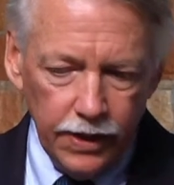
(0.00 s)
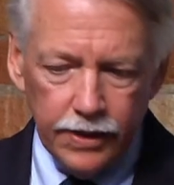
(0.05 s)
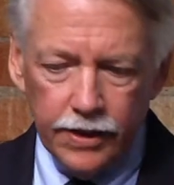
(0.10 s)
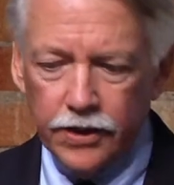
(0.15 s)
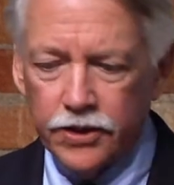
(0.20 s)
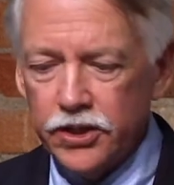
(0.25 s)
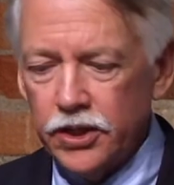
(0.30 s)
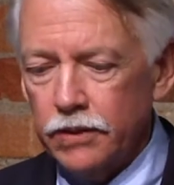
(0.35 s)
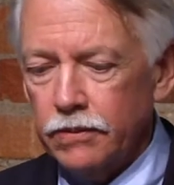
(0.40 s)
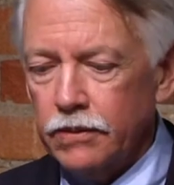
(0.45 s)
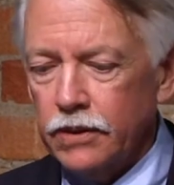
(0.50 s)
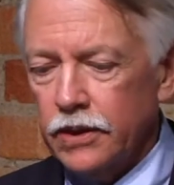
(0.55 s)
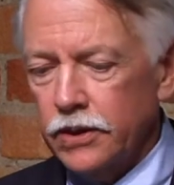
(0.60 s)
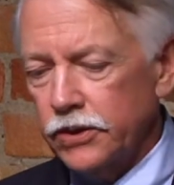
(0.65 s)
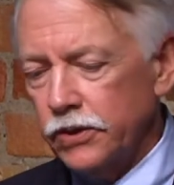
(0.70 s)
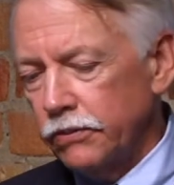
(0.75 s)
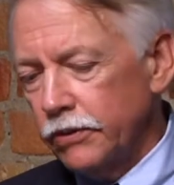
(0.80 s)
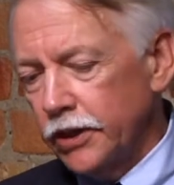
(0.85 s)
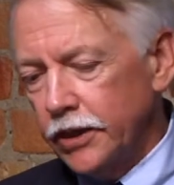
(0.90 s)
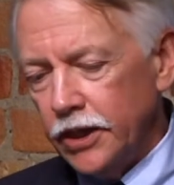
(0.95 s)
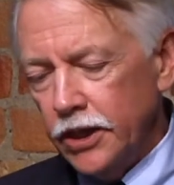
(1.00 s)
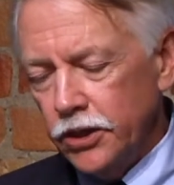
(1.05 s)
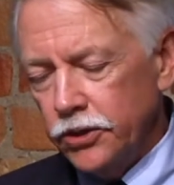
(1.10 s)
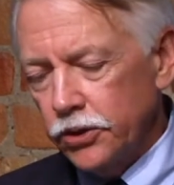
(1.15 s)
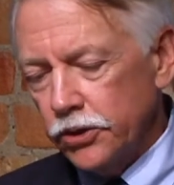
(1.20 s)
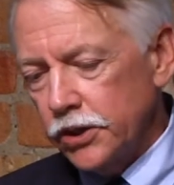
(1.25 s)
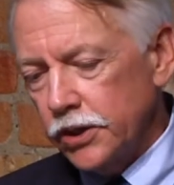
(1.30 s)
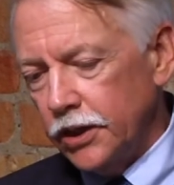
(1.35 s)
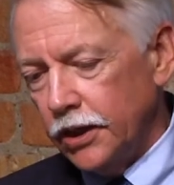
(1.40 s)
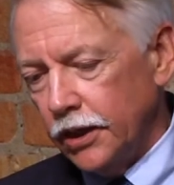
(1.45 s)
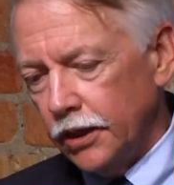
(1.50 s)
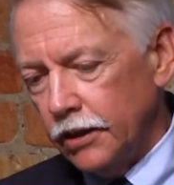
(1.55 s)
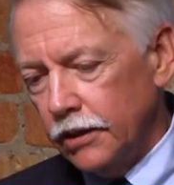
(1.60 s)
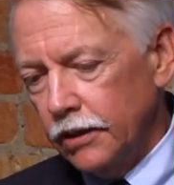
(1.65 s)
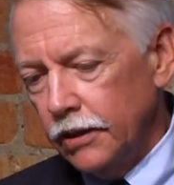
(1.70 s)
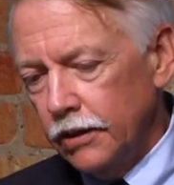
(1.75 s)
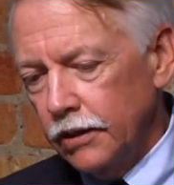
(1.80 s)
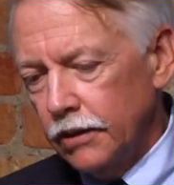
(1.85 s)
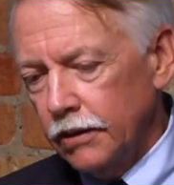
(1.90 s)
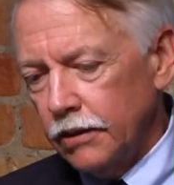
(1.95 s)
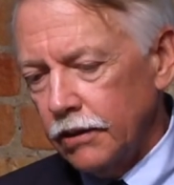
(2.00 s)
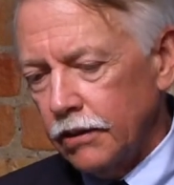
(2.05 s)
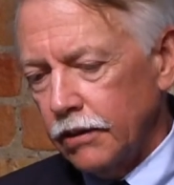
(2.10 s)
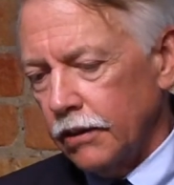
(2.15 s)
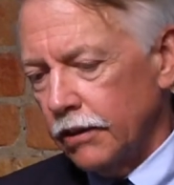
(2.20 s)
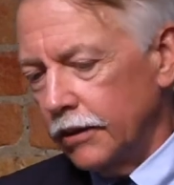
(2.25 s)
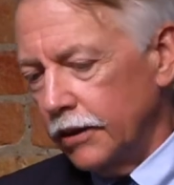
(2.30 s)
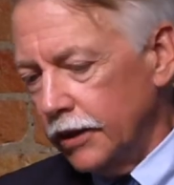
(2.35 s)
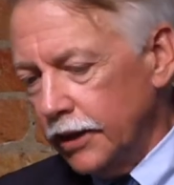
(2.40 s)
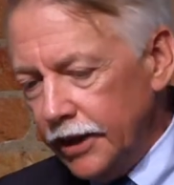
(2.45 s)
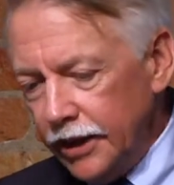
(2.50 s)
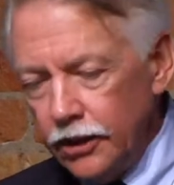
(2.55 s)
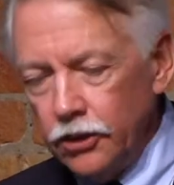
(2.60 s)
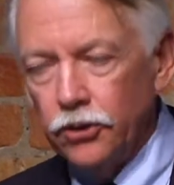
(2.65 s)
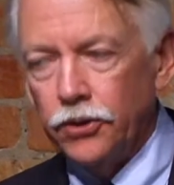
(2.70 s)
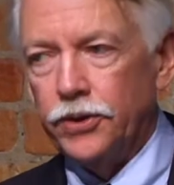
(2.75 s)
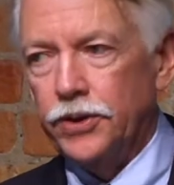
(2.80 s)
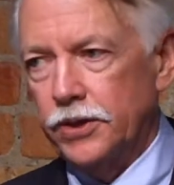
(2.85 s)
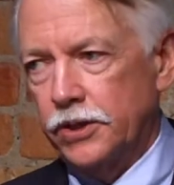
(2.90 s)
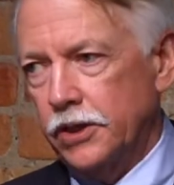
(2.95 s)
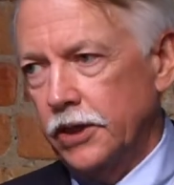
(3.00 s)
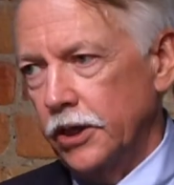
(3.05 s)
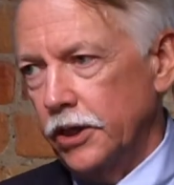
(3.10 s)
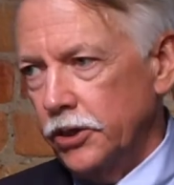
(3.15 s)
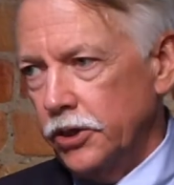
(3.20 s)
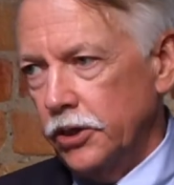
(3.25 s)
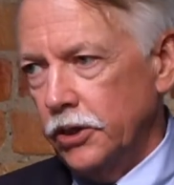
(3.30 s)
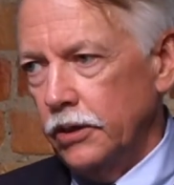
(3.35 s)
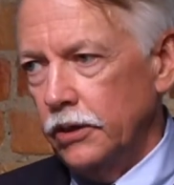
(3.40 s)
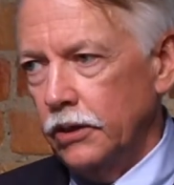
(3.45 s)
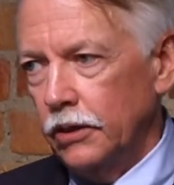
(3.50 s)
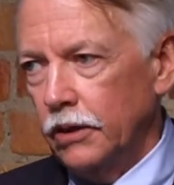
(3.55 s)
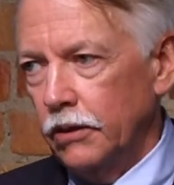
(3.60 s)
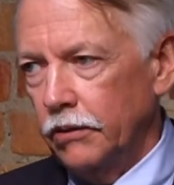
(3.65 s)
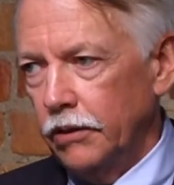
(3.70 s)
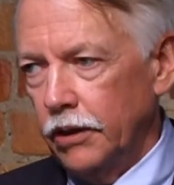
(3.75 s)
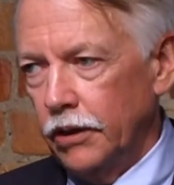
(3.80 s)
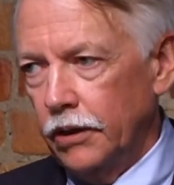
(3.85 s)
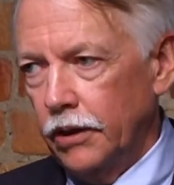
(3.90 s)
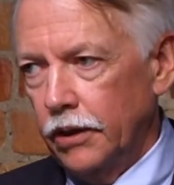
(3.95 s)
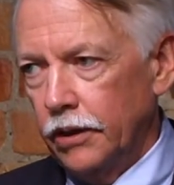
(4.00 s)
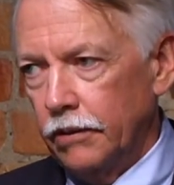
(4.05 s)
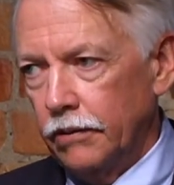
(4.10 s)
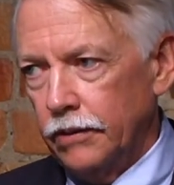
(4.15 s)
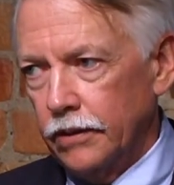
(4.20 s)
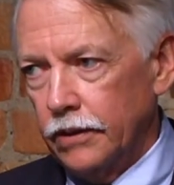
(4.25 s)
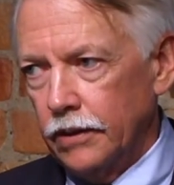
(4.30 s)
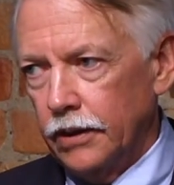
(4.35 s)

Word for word: There's a, there's a really interesting legal discussion going on or,